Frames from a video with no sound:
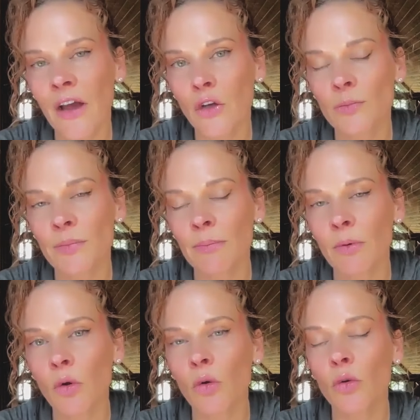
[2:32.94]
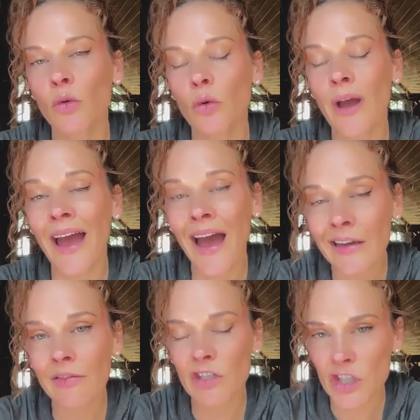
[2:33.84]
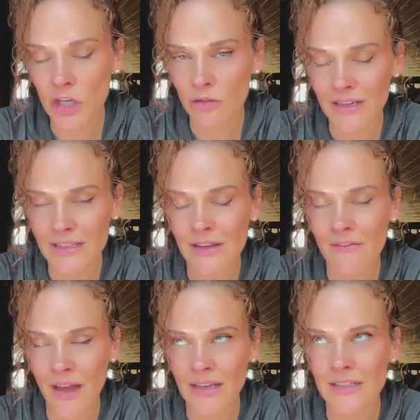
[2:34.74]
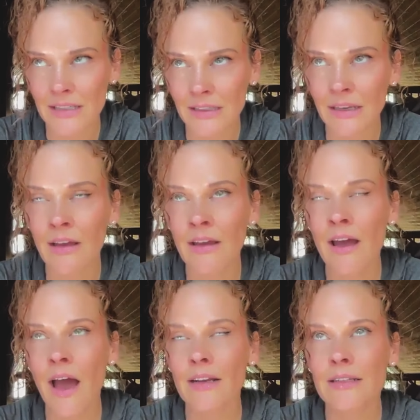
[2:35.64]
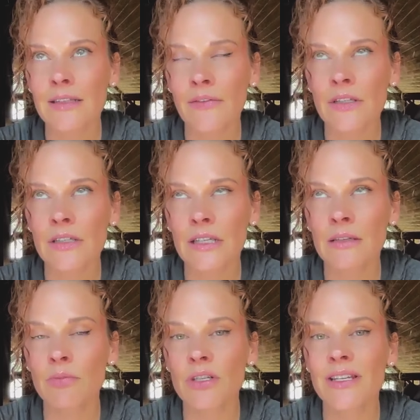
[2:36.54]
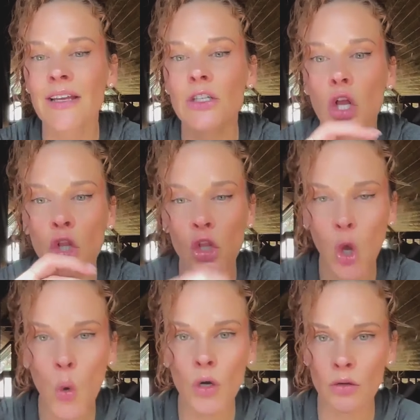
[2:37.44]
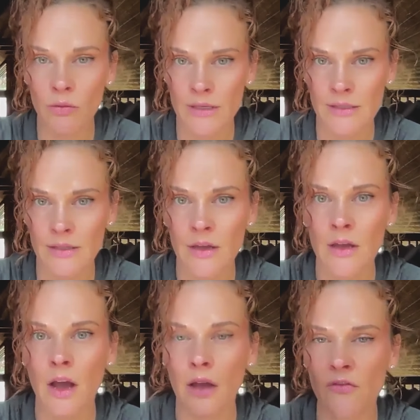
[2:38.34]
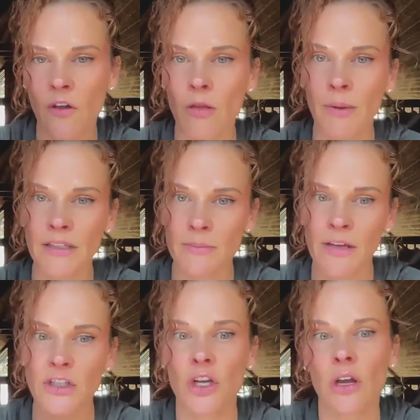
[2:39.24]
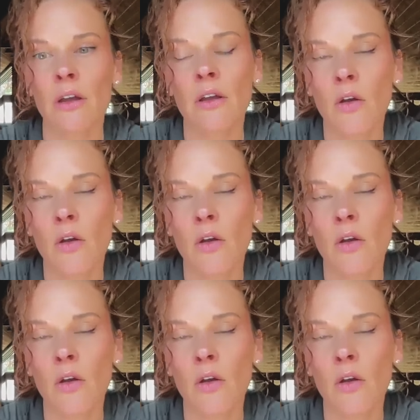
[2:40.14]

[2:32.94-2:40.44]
found people who had the Shingrix vaccine at a 17% lower risk of developing dementia